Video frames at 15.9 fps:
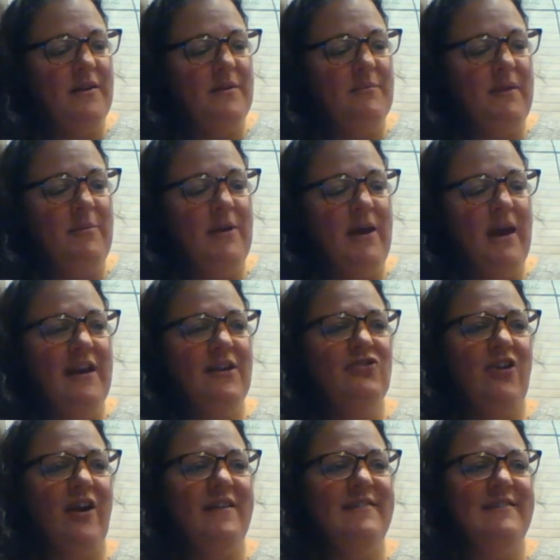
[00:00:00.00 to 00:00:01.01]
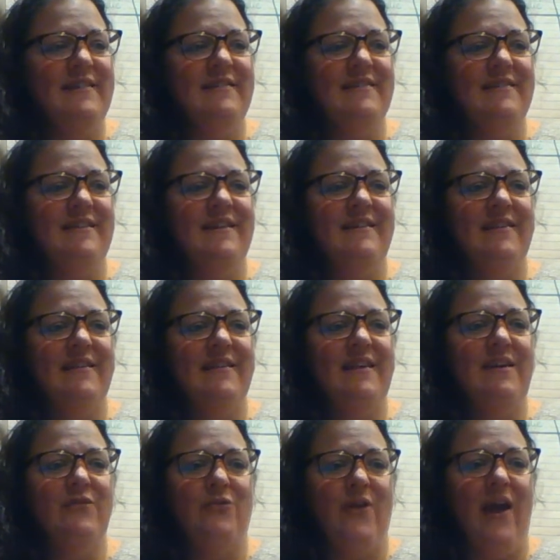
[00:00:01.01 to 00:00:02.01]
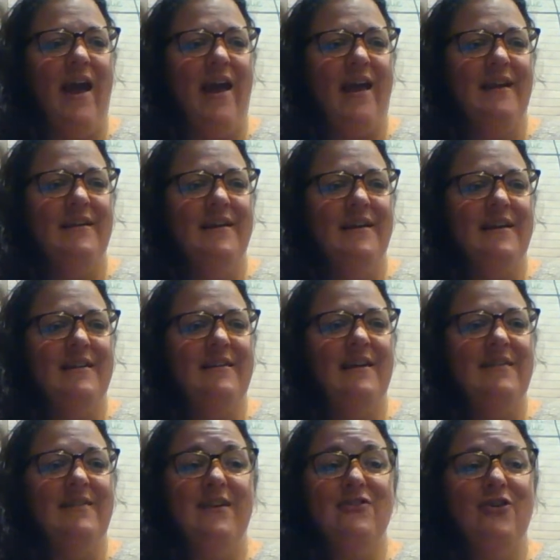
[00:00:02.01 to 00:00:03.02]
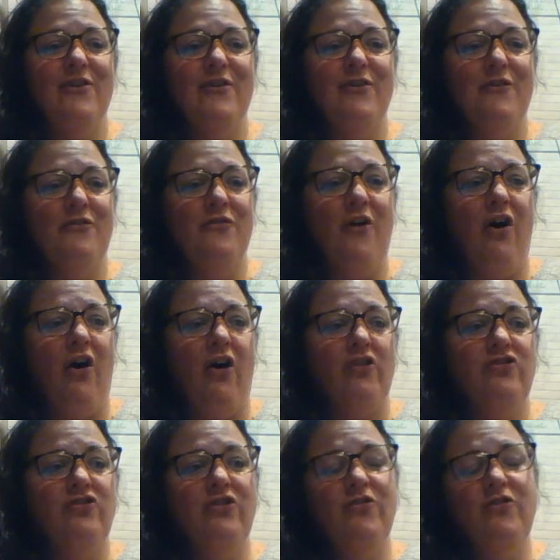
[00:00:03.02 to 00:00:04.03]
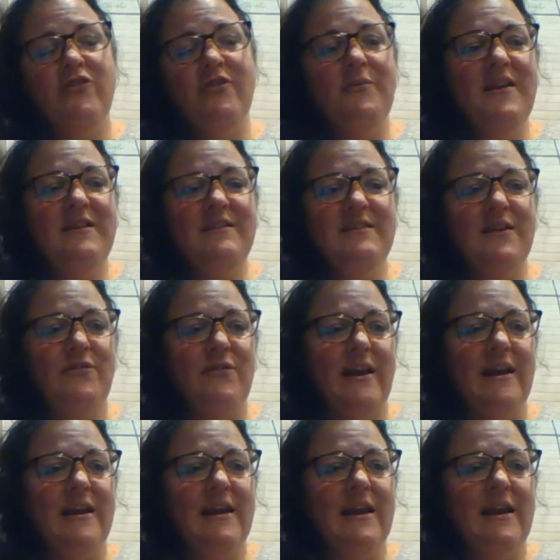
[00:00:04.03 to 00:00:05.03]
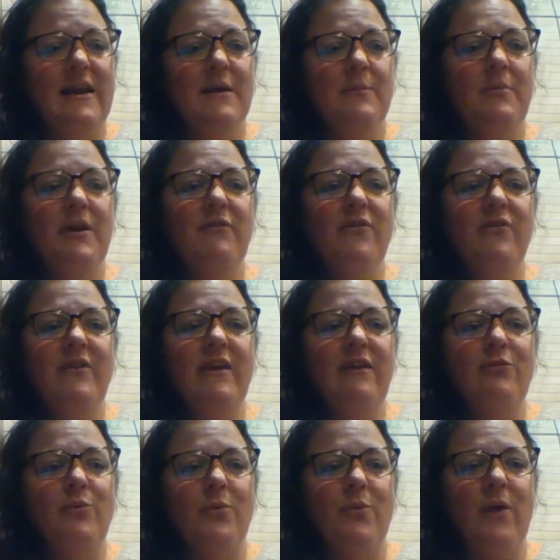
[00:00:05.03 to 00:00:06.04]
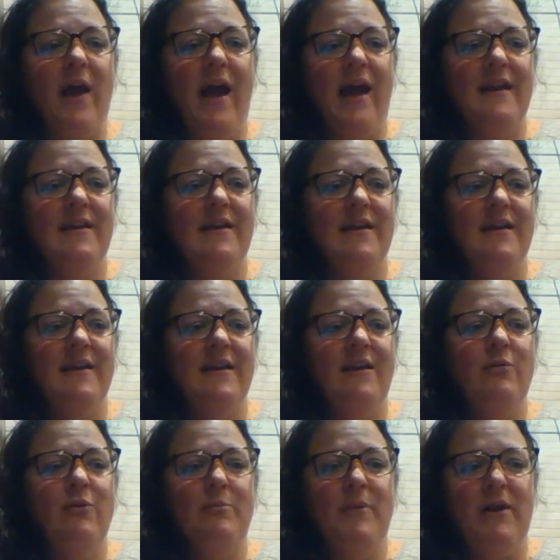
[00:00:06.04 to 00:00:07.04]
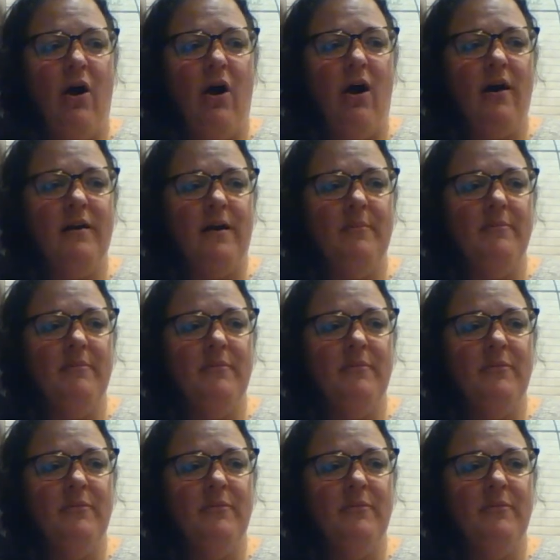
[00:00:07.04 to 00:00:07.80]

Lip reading: Maybe I could try stenciling the leaves red, like they turn in the fall, just for something different. But if the leaves were red, it would be autumn.